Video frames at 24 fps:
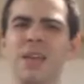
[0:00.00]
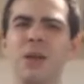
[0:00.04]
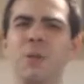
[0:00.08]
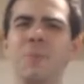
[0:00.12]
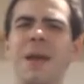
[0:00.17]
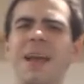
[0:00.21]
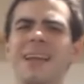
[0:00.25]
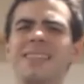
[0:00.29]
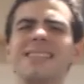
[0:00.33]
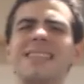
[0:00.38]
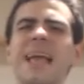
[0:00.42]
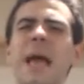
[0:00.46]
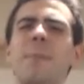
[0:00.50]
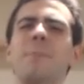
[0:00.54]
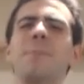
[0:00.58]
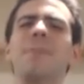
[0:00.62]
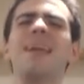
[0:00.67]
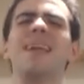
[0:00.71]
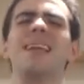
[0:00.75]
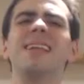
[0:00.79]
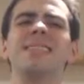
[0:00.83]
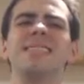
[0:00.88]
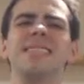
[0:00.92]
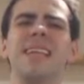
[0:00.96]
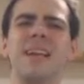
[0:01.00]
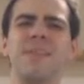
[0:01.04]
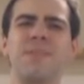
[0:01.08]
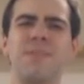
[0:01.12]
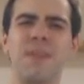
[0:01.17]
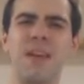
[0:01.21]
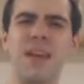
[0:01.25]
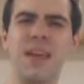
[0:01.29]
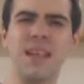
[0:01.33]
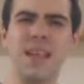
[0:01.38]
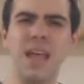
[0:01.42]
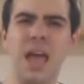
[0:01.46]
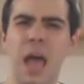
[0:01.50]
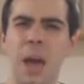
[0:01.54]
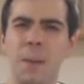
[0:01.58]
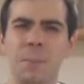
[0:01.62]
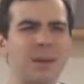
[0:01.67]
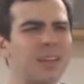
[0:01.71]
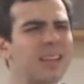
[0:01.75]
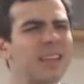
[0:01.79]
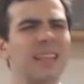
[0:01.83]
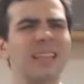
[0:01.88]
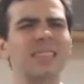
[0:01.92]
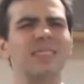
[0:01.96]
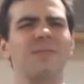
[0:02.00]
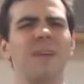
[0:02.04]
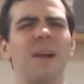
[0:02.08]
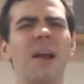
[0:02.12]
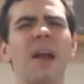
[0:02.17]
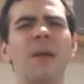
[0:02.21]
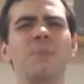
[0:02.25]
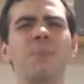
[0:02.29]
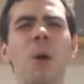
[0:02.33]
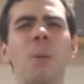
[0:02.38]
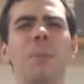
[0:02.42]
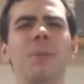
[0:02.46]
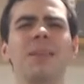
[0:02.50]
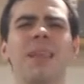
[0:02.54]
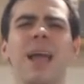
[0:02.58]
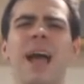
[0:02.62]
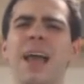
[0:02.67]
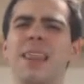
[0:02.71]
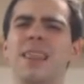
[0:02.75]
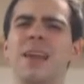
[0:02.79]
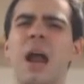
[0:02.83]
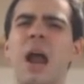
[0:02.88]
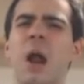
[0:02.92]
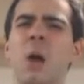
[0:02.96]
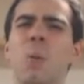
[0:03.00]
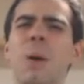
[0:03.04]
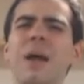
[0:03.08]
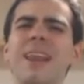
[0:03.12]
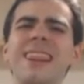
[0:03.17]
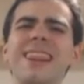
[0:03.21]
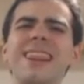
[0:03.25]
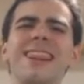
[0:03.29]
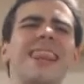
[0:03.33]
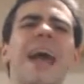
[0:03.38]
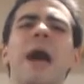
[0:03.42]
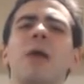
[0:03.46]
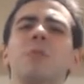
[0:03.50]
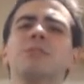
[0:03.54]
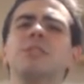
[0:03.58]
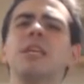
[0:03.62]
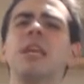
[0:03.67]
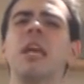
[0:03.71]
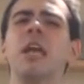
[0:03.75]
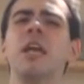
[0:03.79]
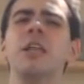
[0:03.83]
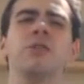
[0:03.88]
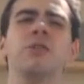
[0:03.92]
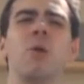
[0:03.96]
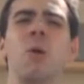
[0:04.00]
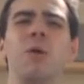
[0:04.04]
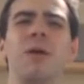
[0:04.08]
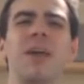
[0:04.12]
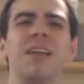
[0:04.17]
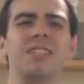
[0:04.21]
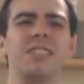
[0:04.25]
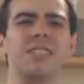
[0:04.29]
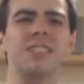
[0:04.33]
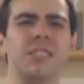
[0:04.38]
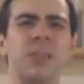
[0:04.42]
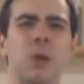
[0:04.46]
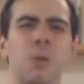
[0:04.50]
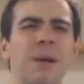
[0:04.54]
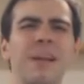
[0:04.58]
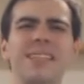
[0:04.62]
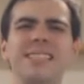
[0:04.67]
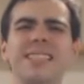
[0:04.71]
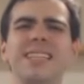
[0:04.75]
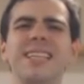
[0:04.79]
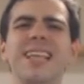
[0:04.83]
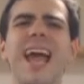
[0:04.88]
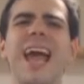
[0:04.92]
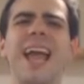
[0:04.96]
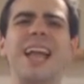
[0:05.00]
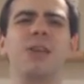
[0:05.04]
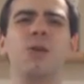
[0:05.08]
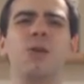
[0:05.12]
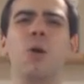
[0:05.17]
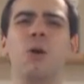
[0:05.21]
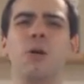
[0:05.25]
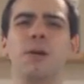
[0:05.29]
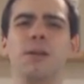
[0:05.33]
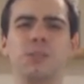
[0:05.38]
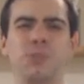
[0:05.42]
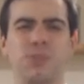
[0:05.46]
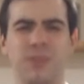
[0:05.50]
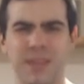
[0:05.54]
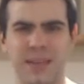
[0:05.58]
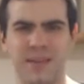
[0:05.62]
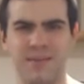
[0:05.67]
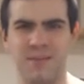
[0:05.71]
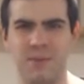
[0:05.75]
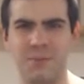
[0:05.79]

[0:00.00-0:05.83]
You may stop me, Siegfried, but at this very moment, there are 1,000 Control agents racing to headquarters with the